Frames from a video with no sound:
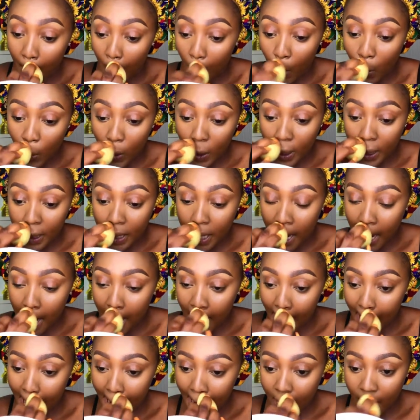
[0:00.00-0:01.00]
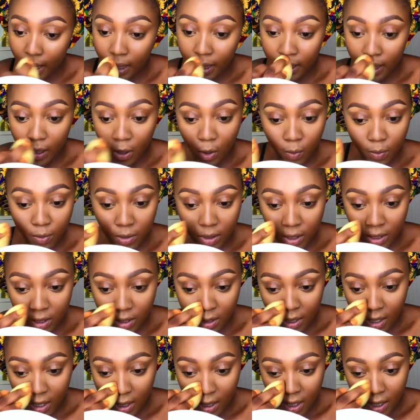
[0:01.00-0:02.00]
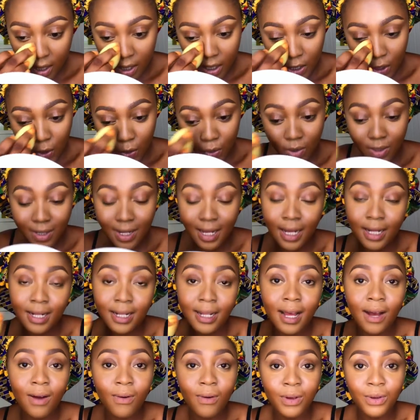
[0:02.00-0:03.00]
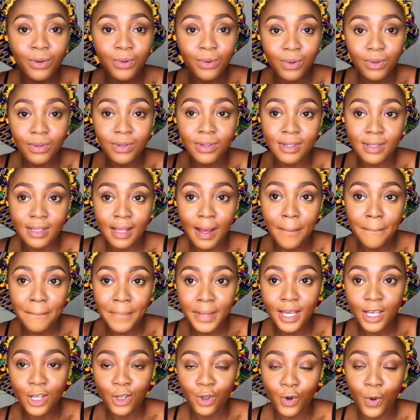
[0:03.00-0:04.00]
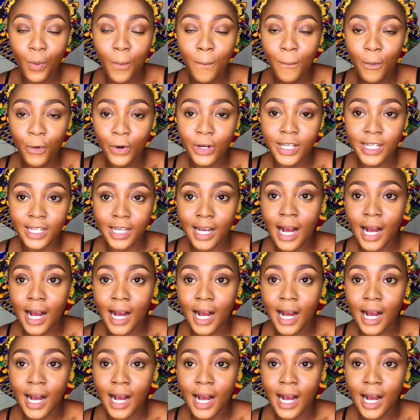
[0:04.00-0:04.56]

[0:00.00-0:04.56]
only, and that'll be it. She was like, then how are you going to start making your money?